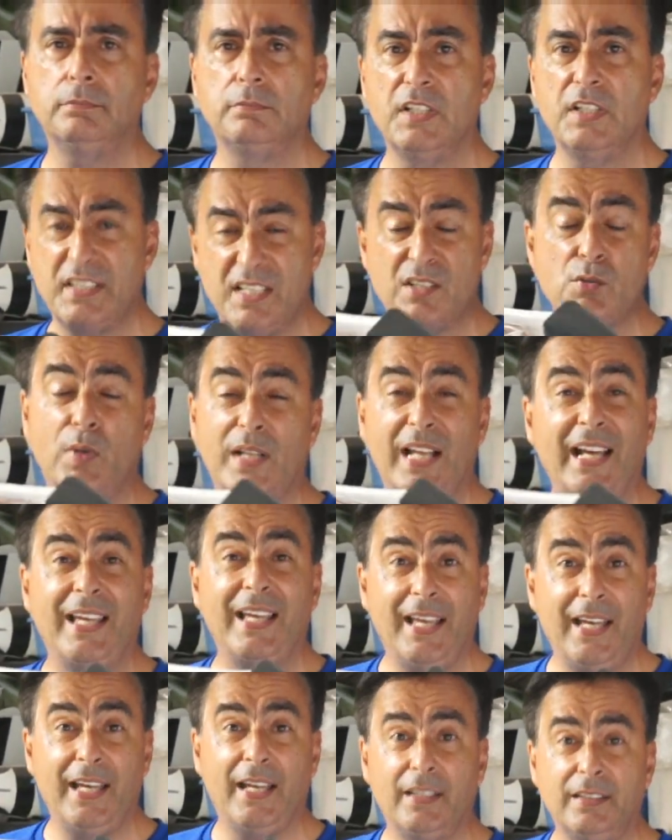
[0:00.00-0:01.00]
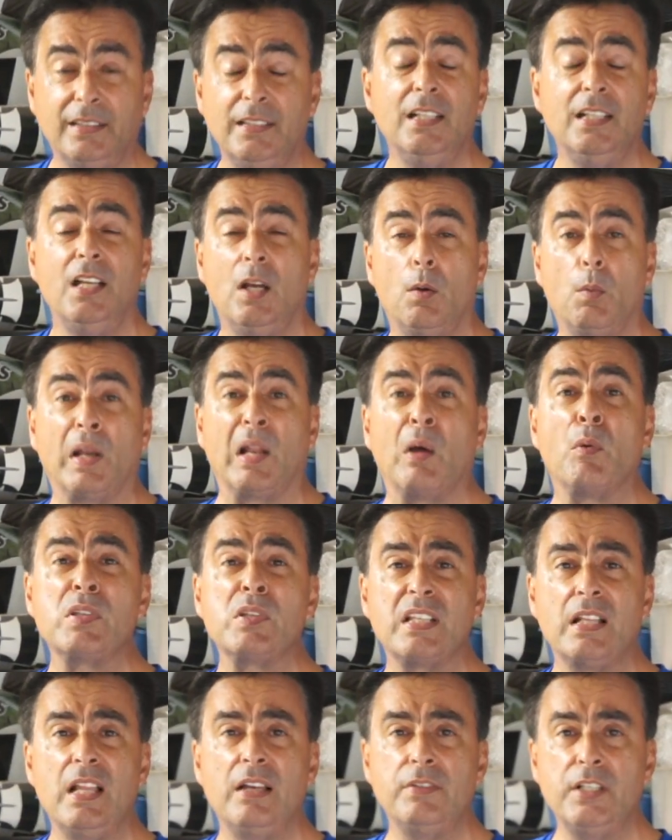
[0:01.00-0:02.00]
This is what I had when I was
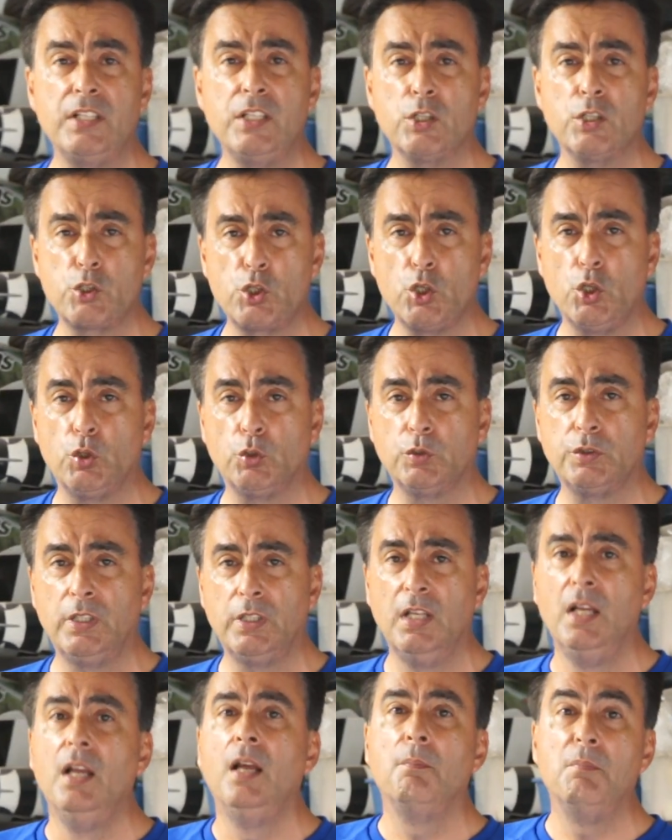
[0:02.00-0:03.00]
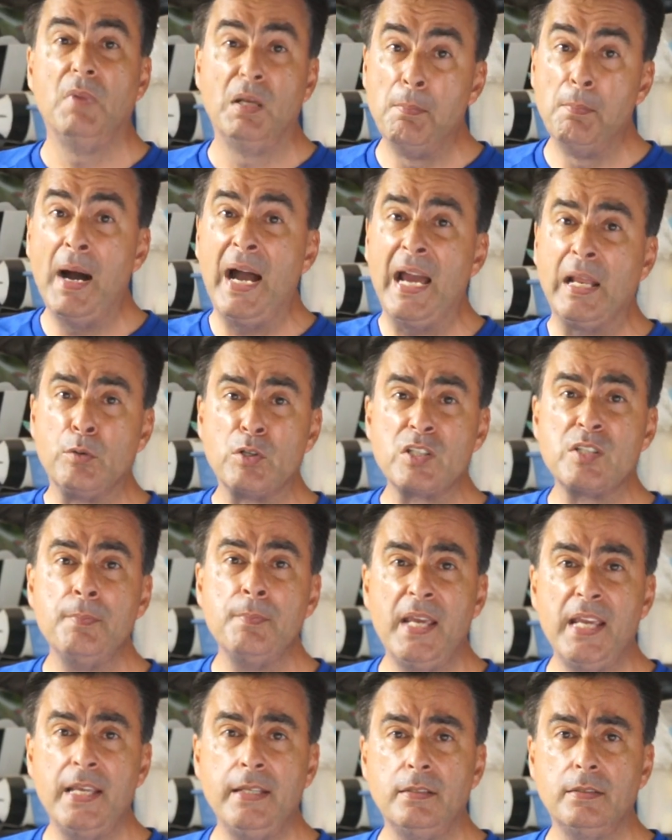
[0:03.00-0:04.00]
11 years old, but mine was
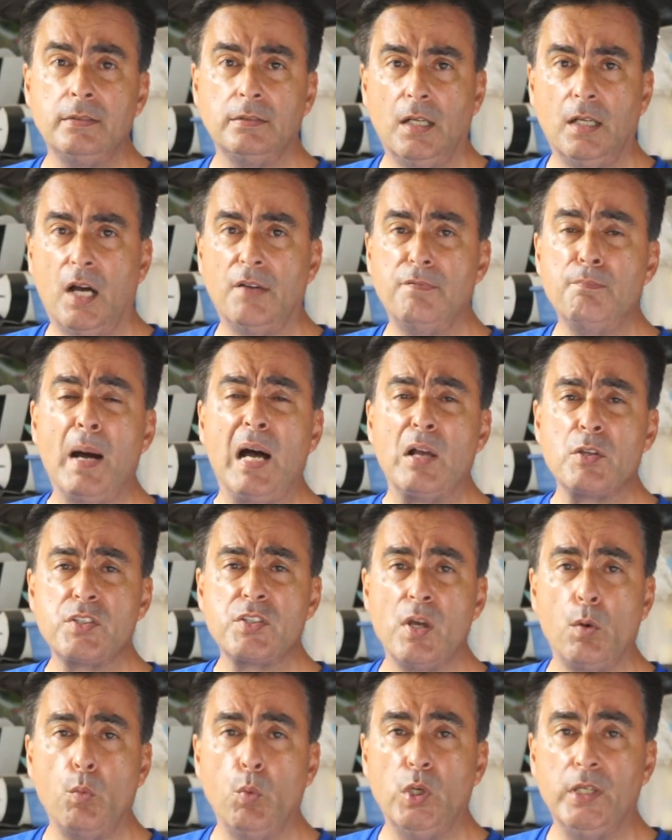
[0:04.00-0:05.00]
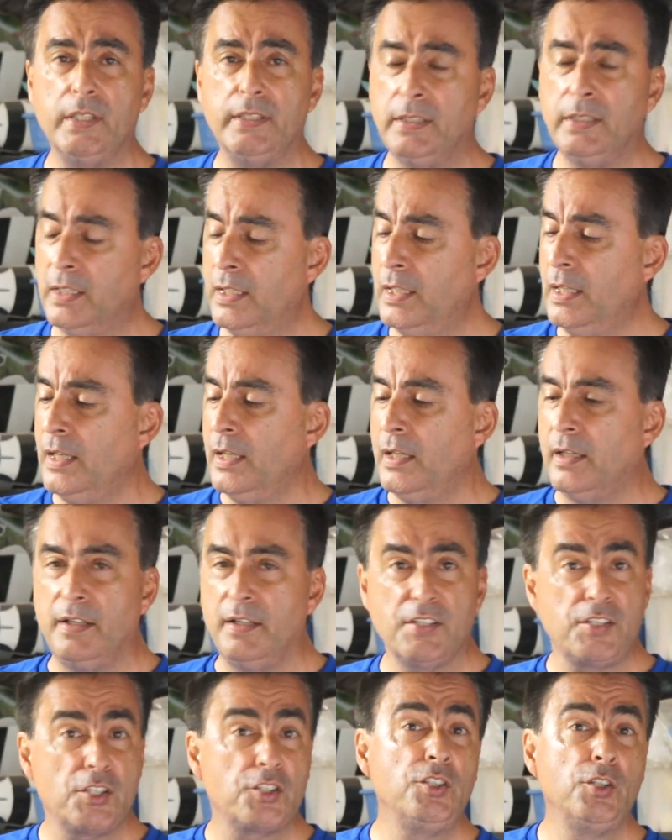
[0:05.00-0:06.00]
made of balsa wood.
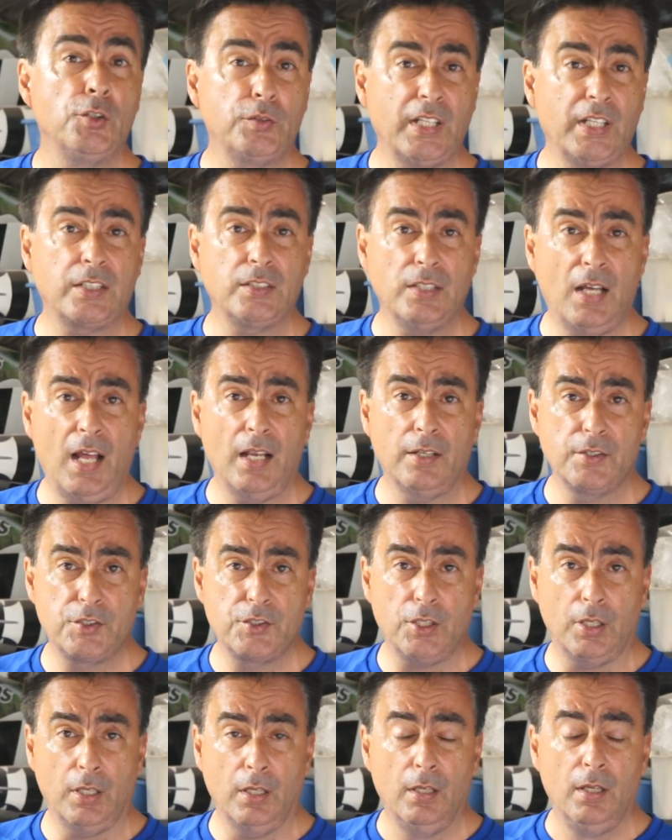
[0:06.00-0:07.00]
This is new technology.